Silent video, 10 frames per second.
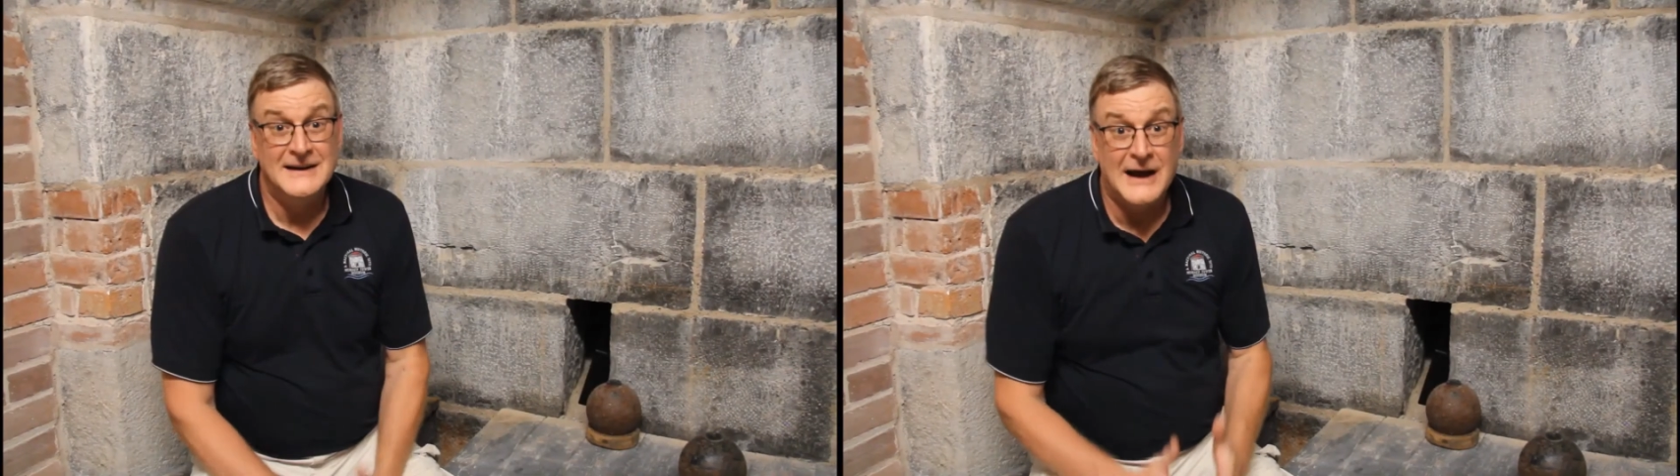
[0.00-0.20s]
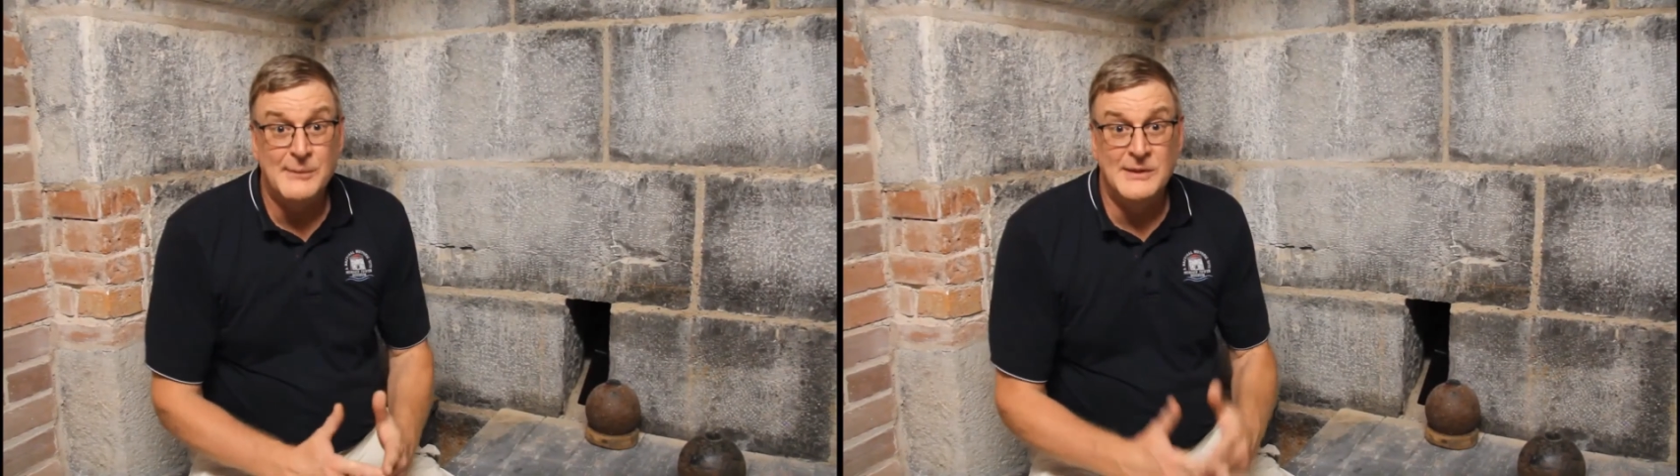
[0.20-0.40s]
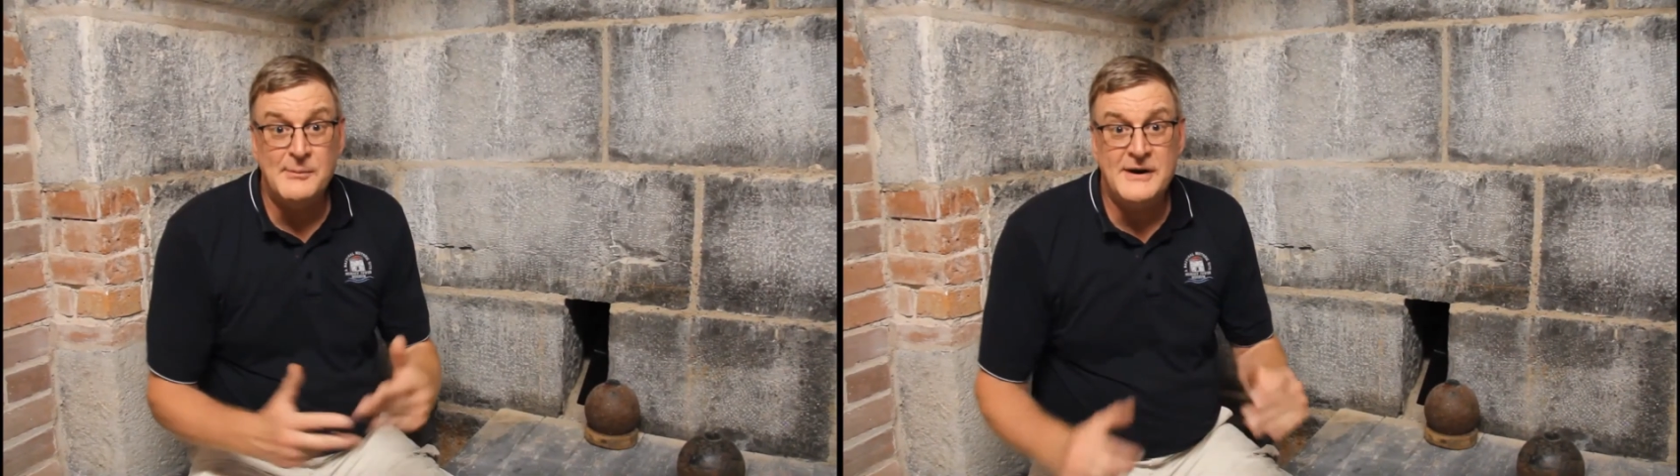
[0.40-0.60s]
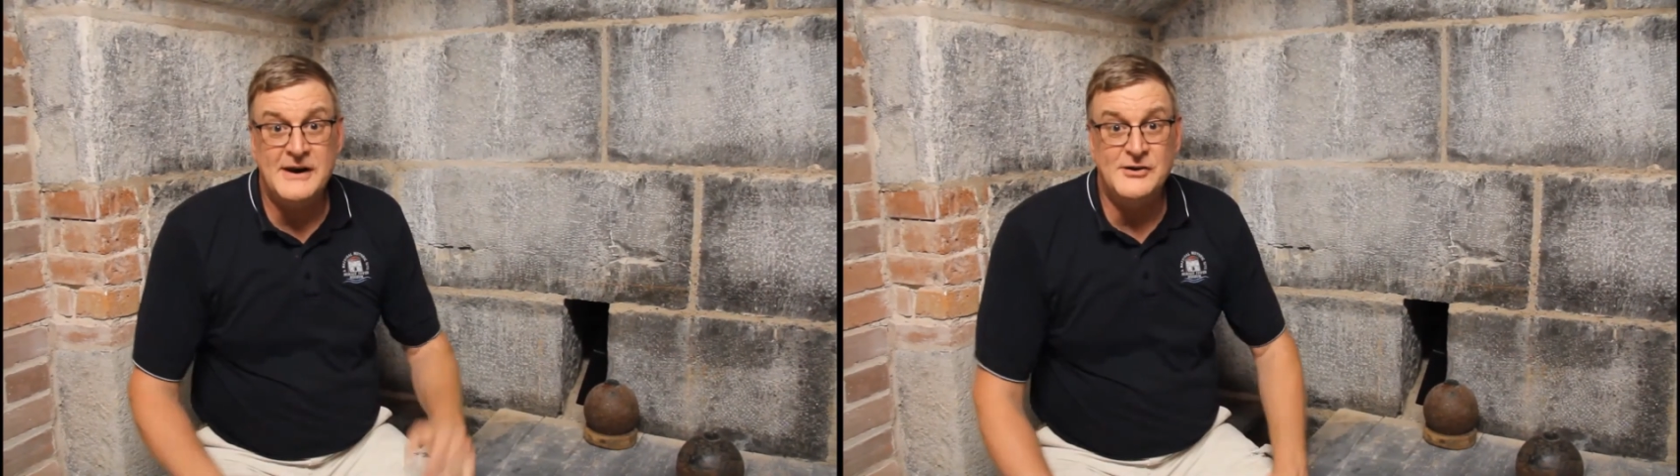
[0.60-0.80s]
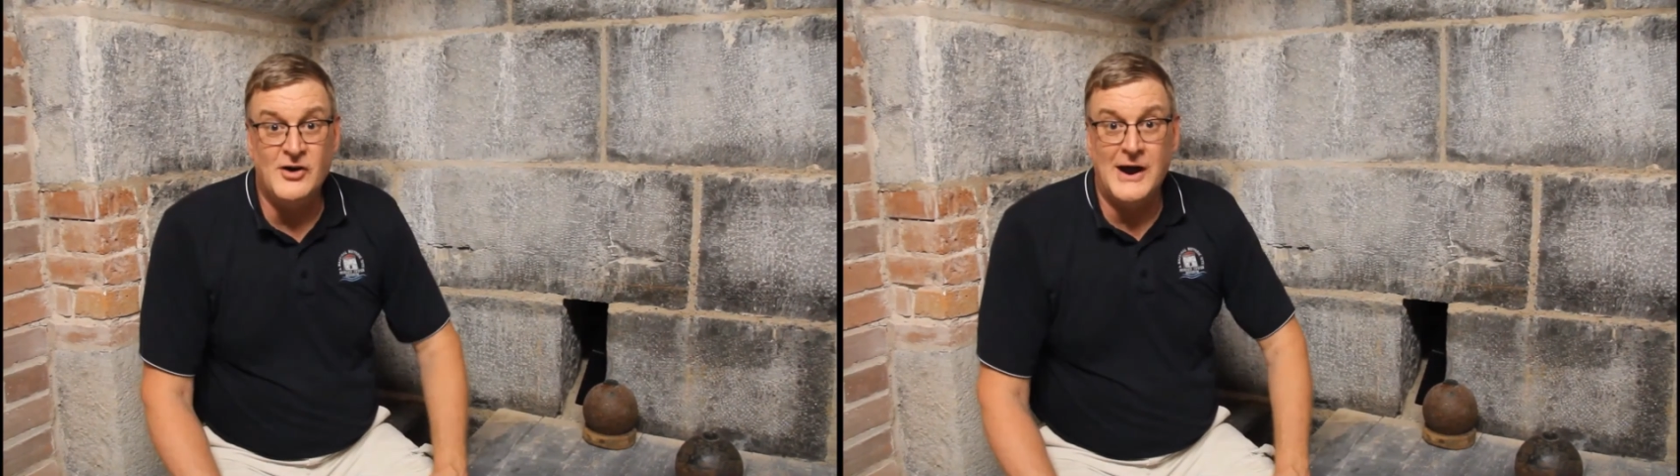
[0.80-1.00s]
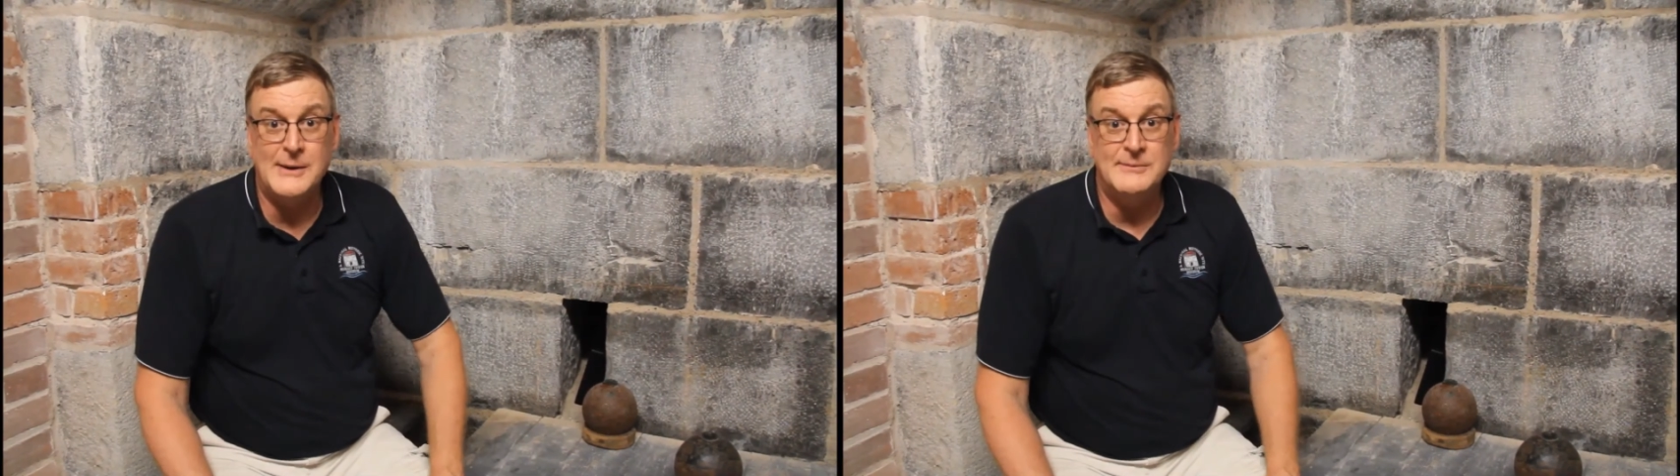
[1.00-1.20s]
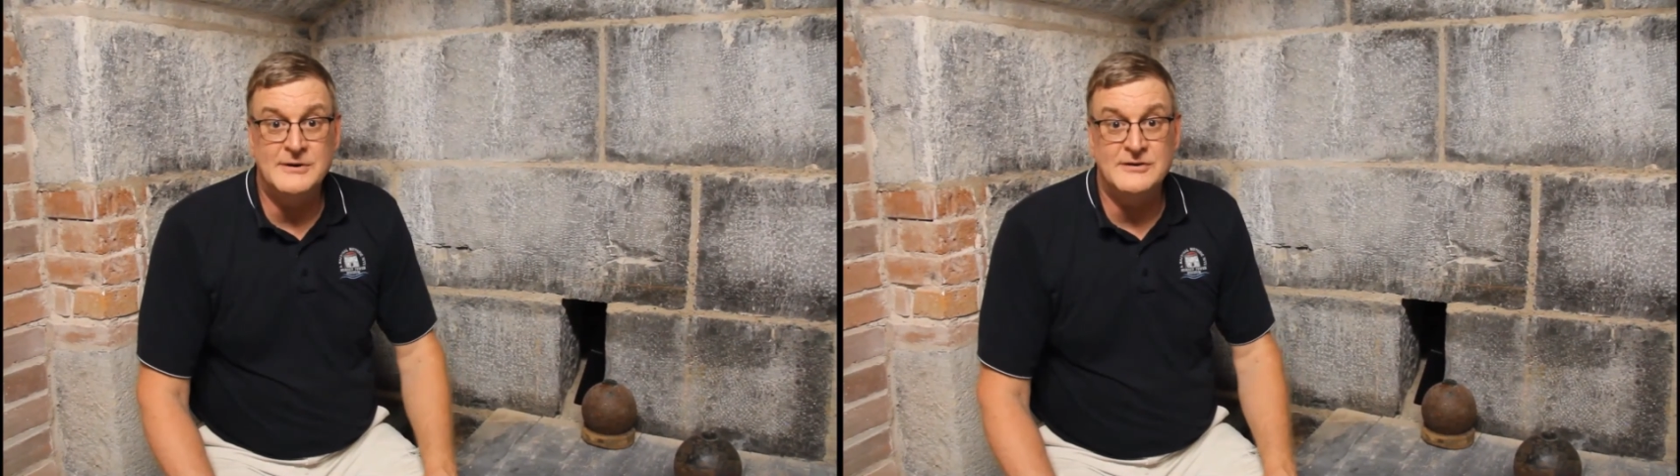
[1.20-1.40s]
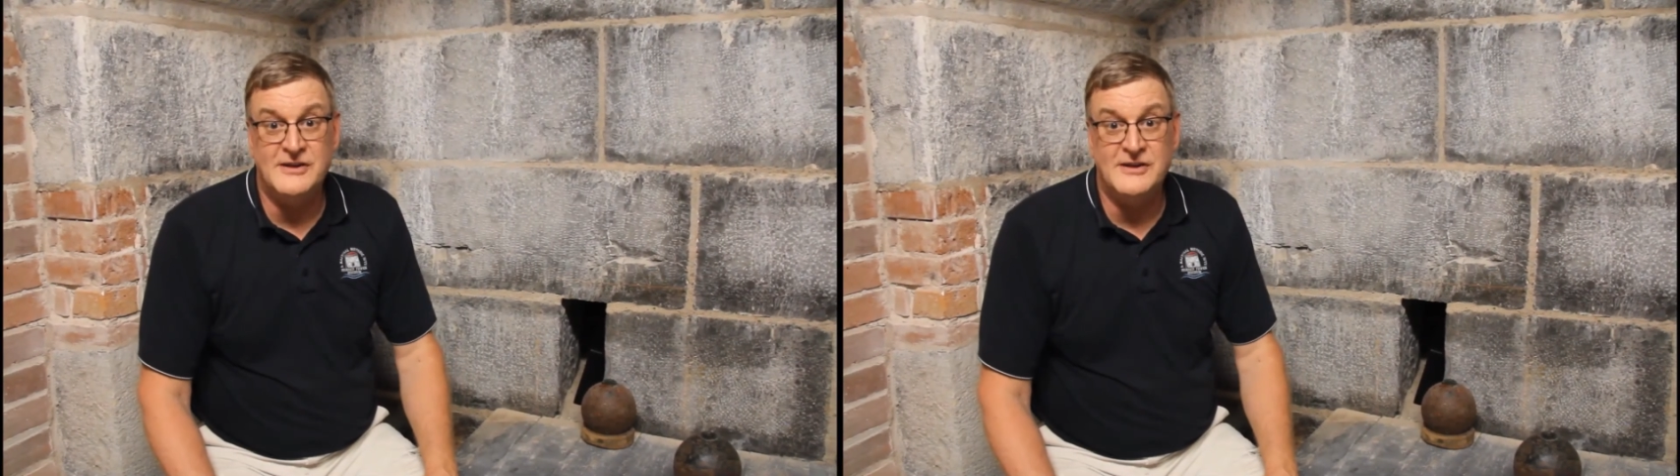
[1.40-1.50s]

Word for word: I'm limited in time